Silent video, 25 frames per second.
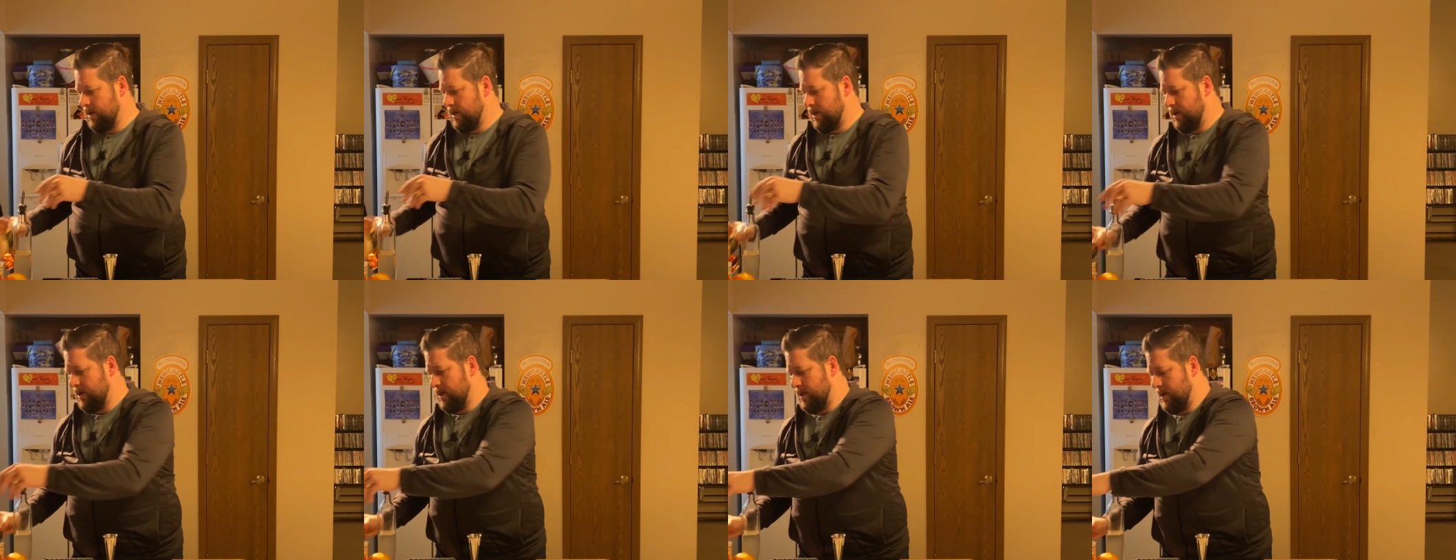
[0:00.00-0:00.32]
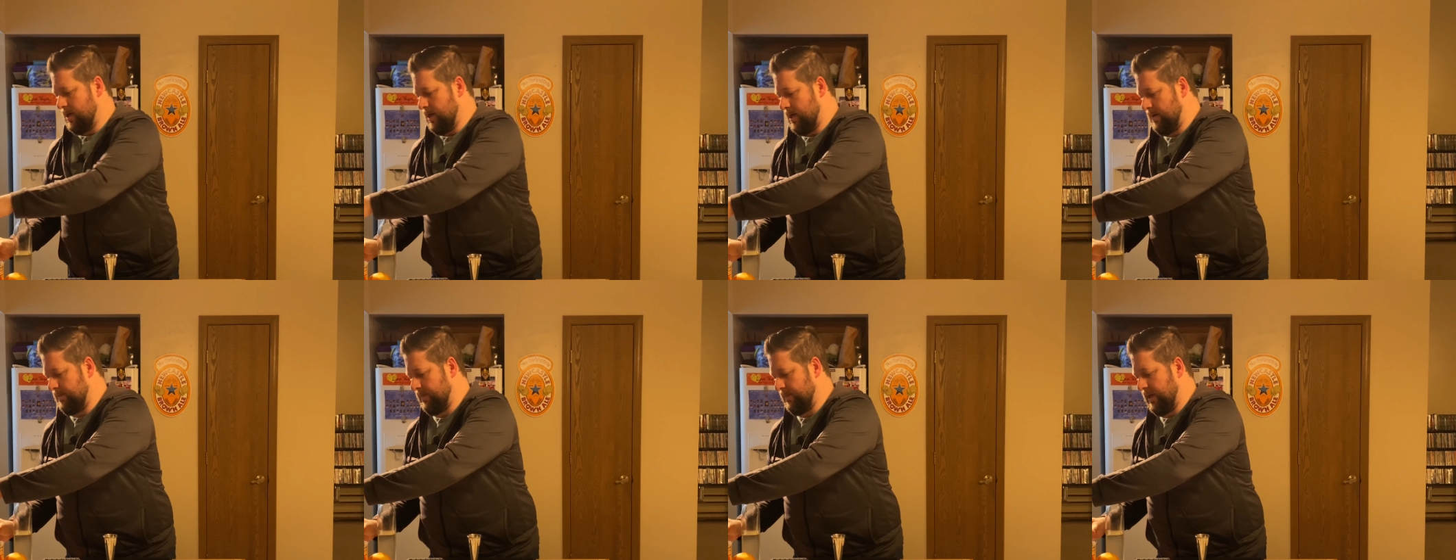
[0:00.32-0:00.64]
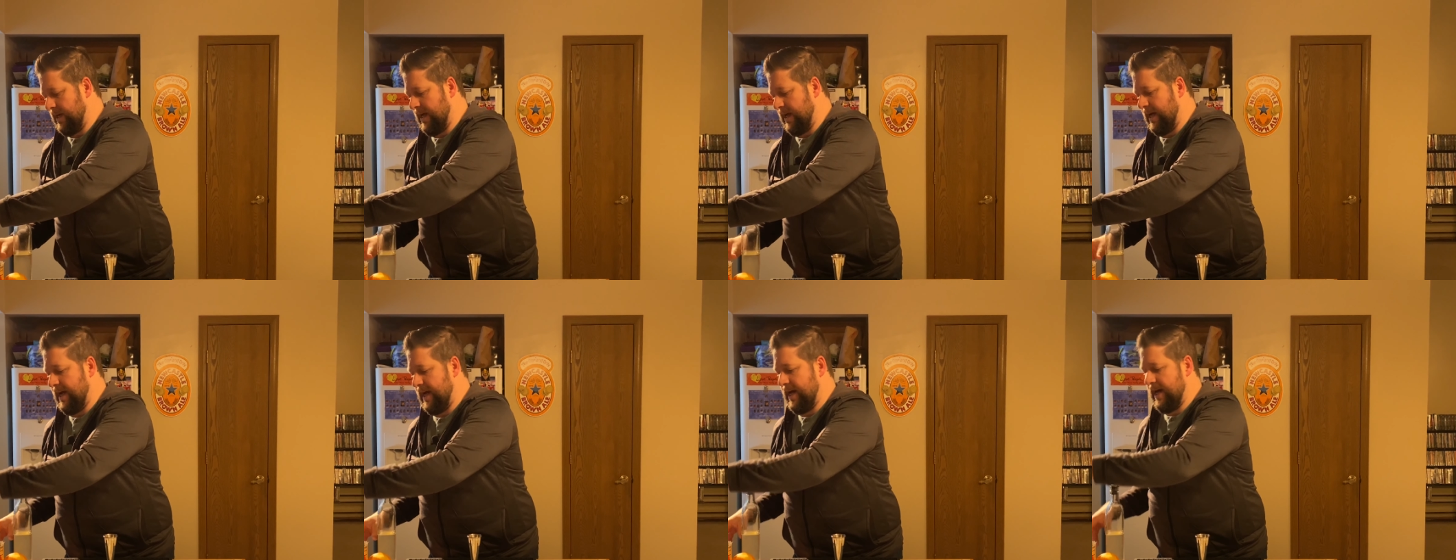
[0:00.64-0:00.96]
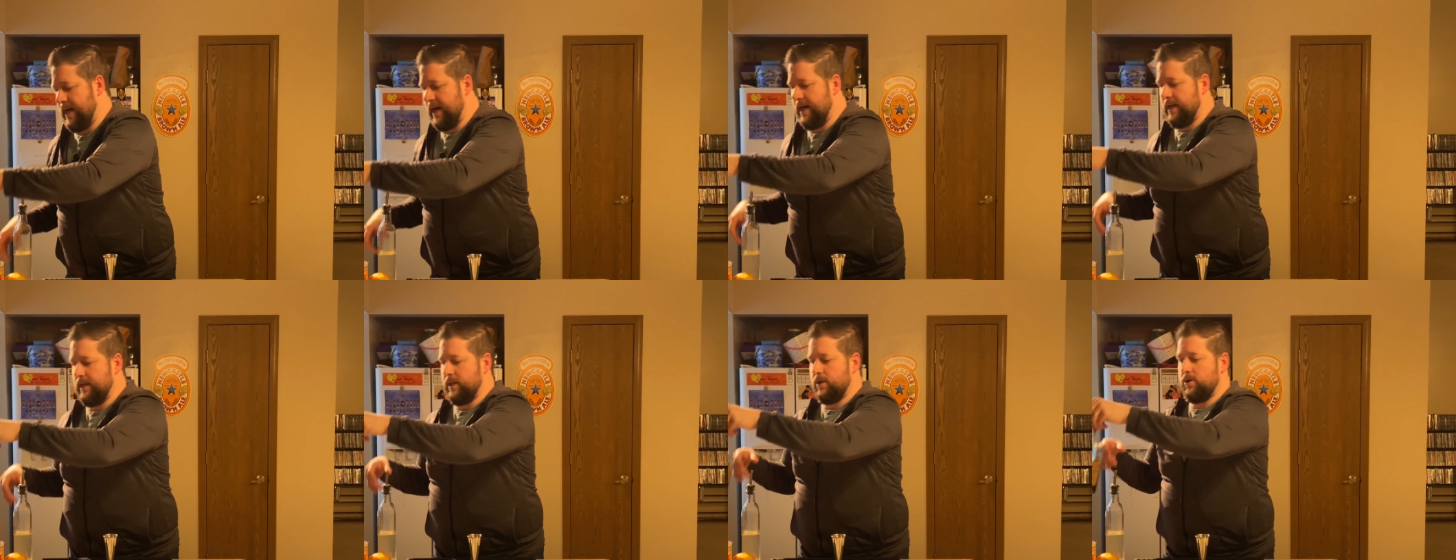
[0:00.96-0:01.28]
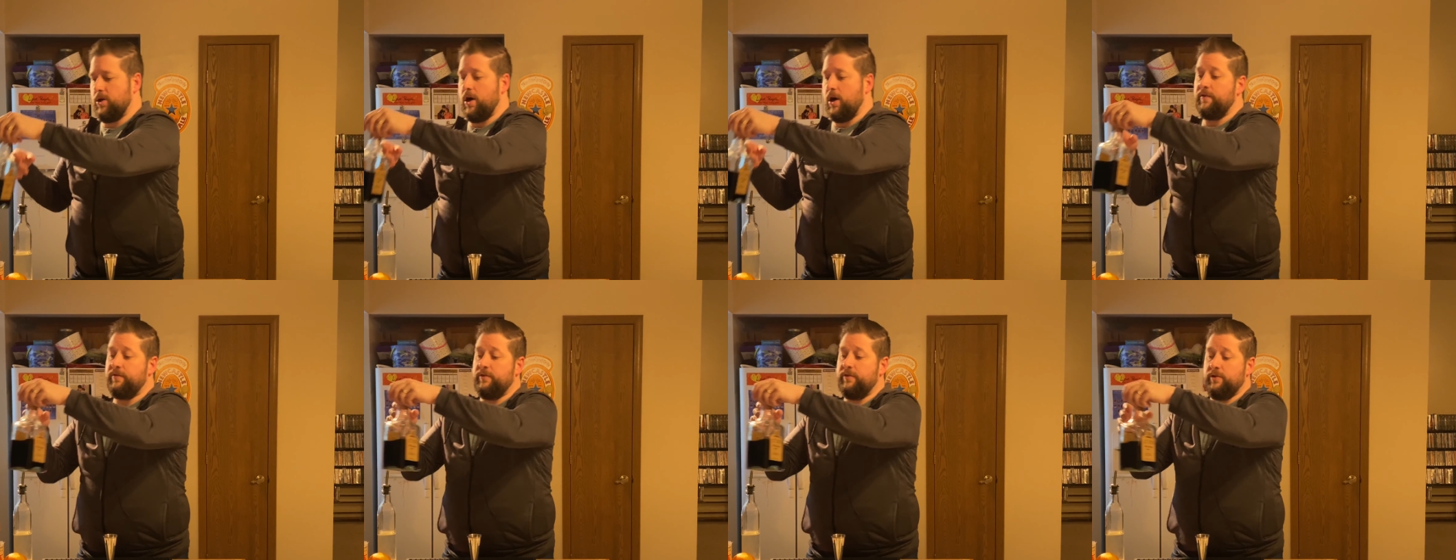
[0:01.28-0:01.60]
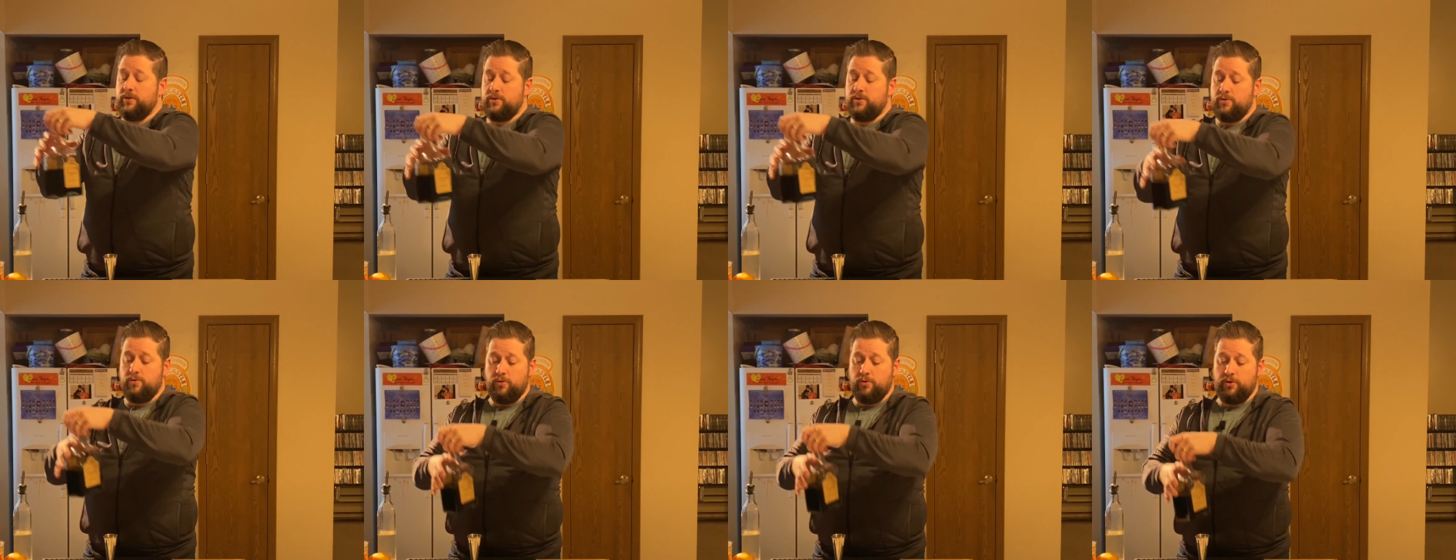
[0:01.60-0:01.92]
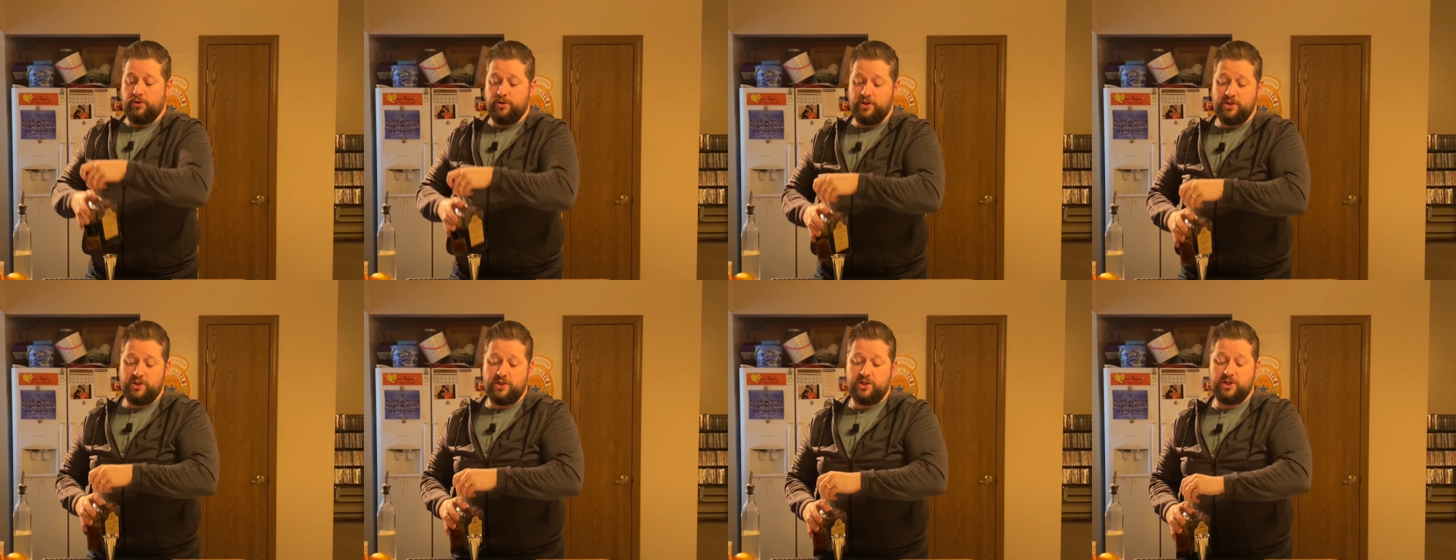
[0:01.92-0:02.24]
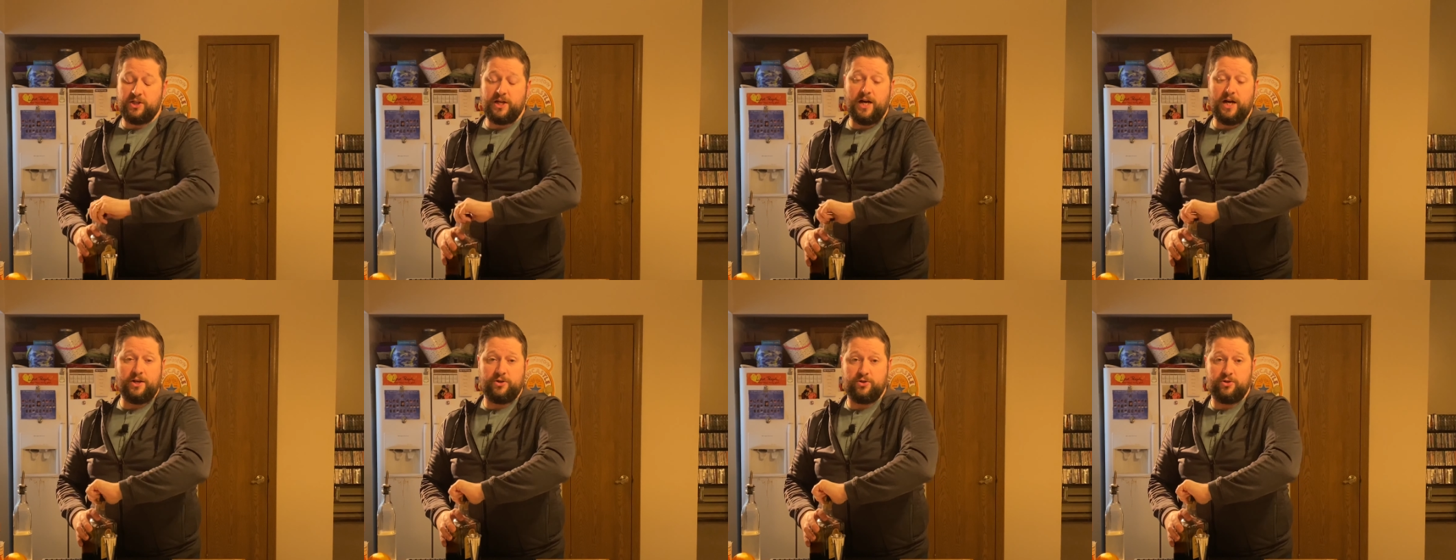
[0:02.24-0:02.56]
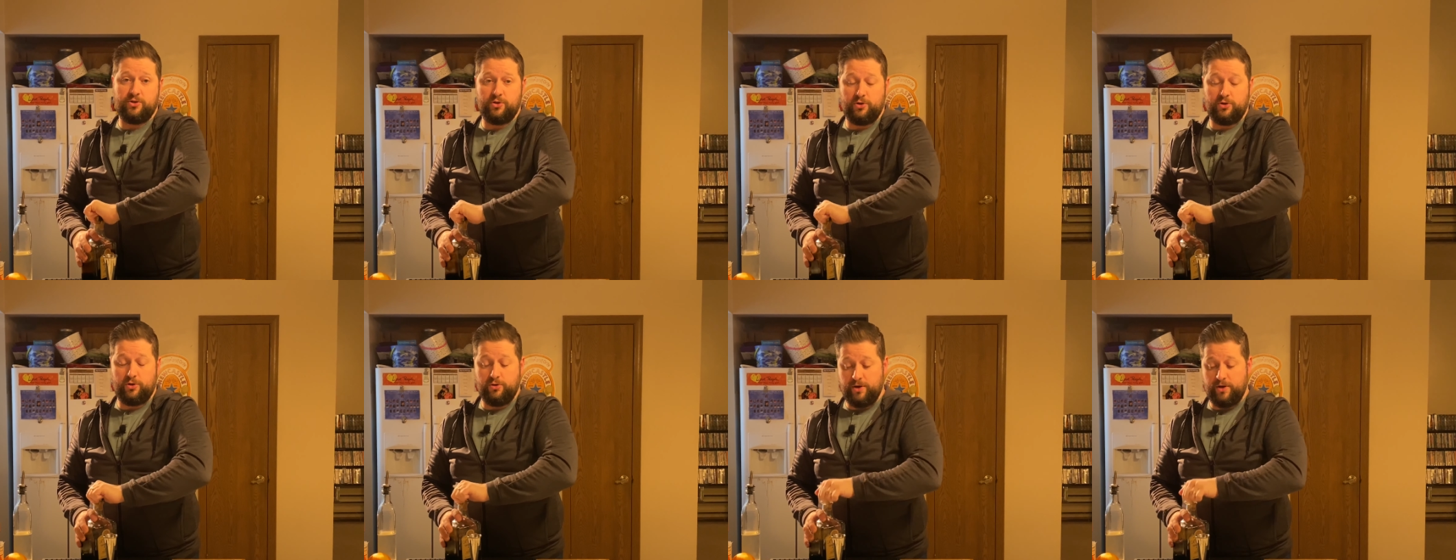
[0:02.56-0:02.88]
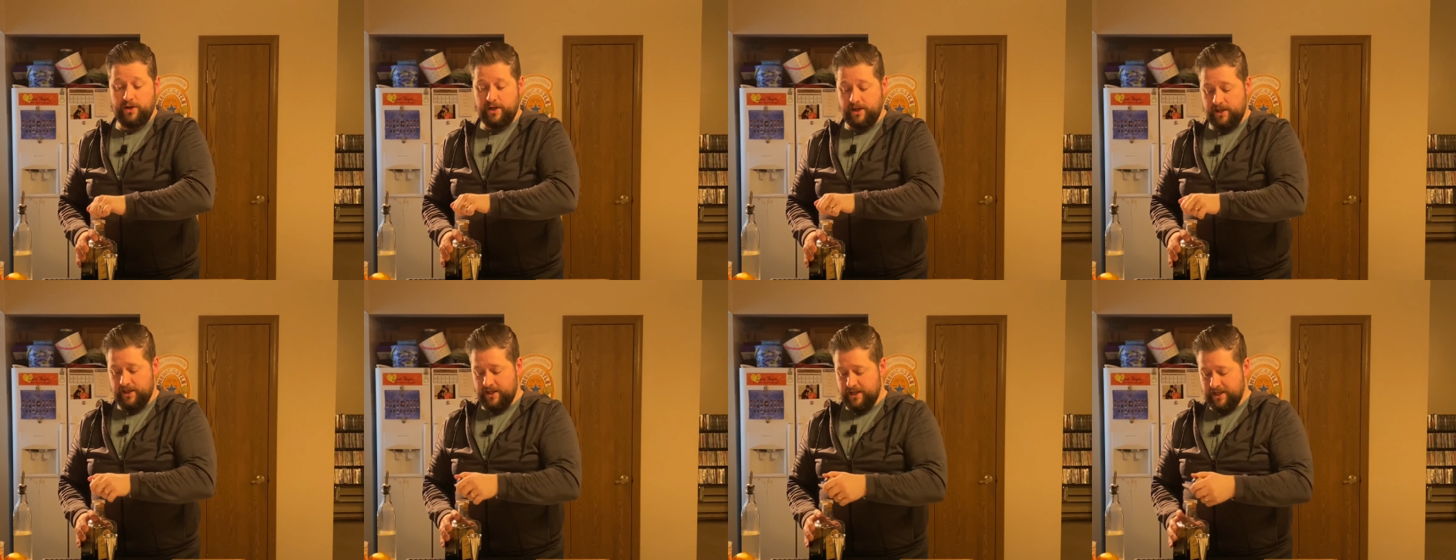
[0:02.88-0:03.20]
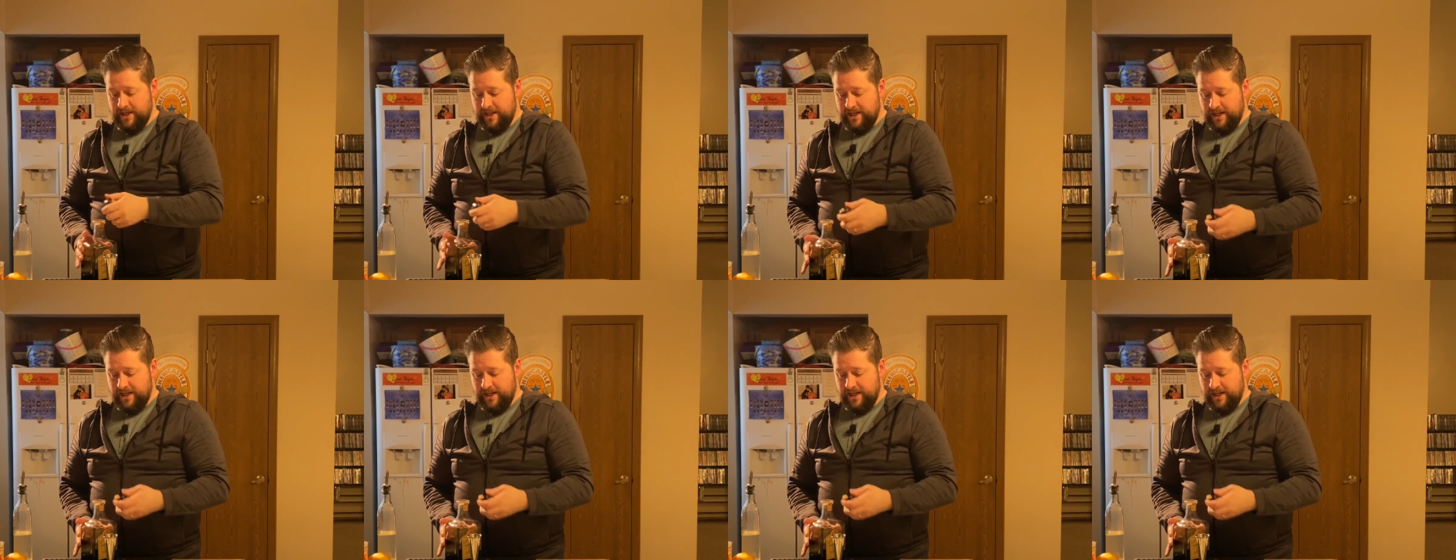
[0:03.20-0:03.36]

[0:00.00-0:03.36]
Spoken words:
I'm going to add the coffee liqueur, and this has got sugar in it.